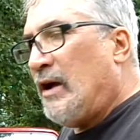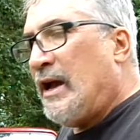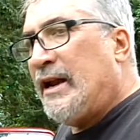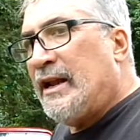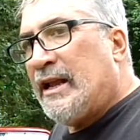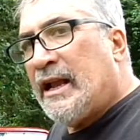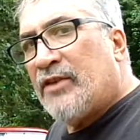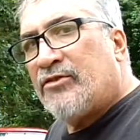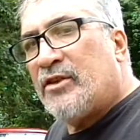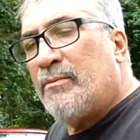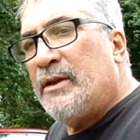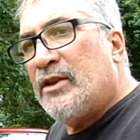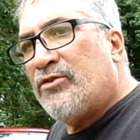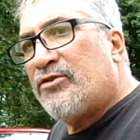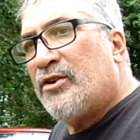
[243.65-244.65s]
and it gets to
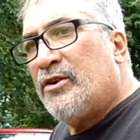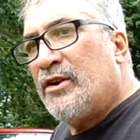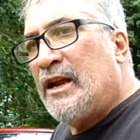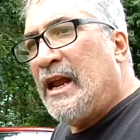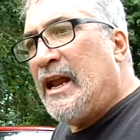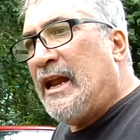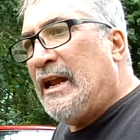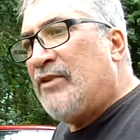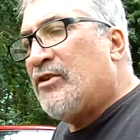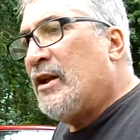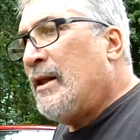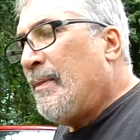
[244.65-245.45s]
be a certain age,